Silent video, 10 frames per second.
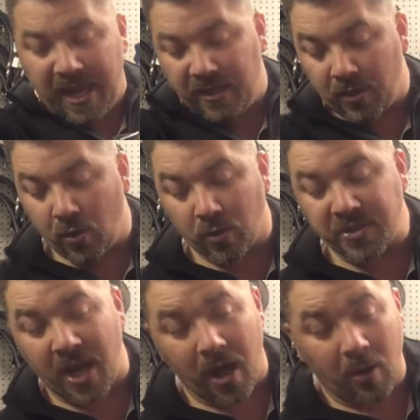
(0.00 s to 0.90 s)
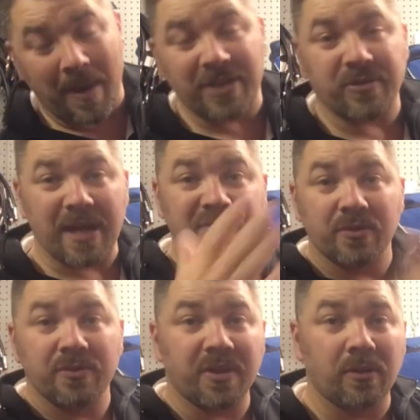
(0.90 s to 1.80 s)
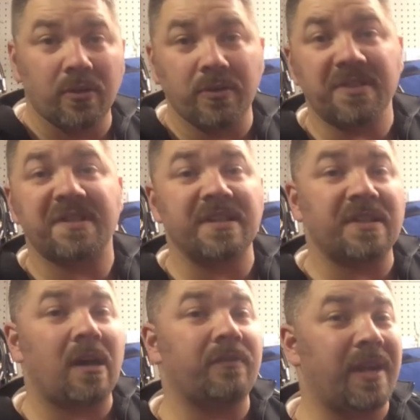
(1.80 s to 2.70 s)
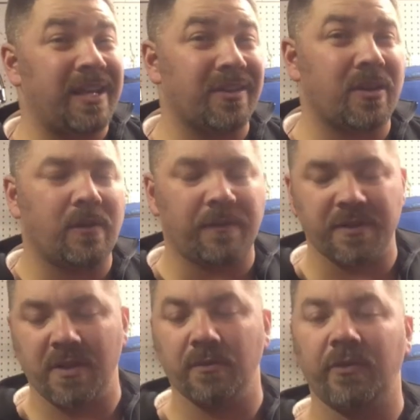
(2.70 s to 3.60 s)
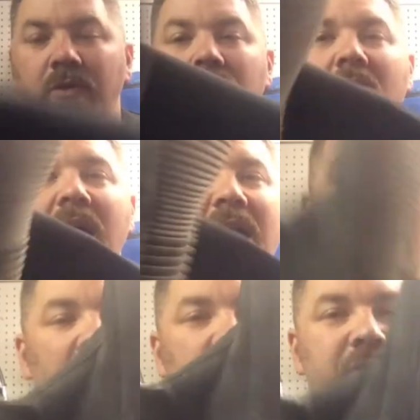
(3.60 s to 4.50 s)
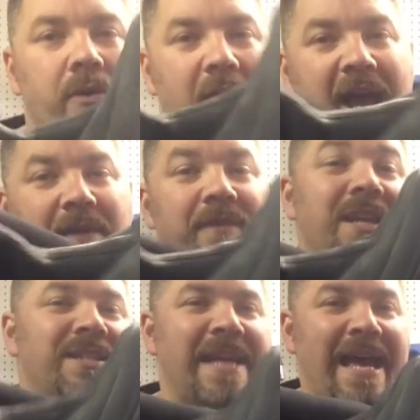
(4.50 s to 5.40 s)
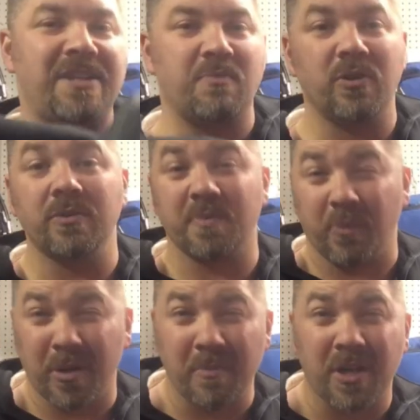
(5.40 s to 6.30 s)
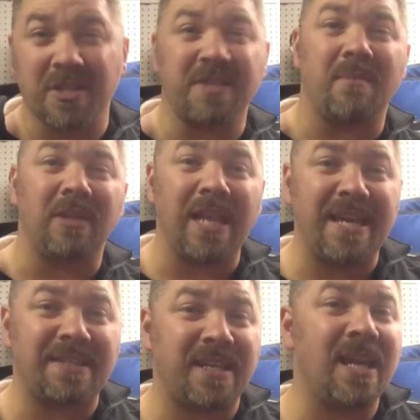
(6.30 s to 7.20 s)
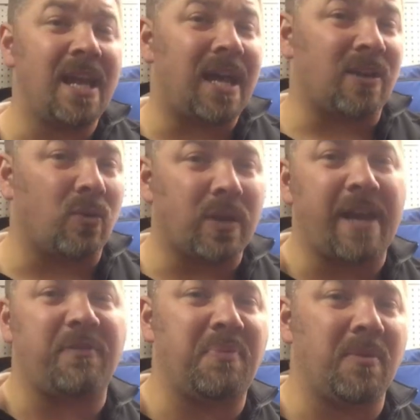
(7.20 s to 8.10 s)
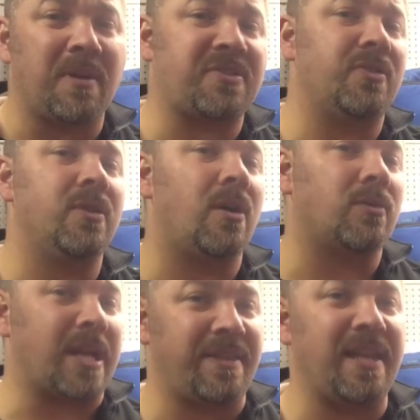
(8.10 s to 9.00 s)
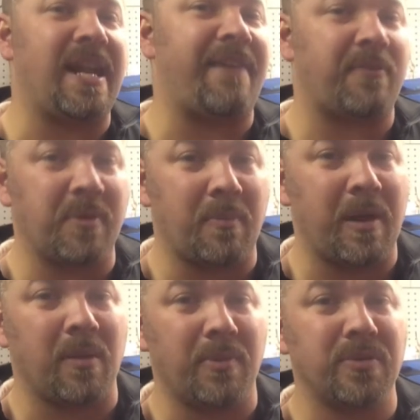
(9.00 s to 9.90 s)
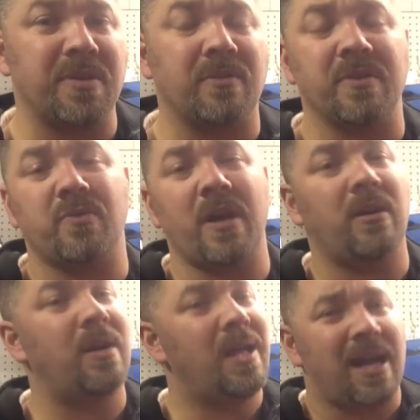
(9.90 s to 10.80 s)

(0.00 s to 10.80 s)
And then, of course, all my dry suits, including the SeaSoft and the comfort zone suit, I also have the attached boots, pretty much because I'm lazy. I don't want to have to put my suit on and then have to put a pair of boots on as well.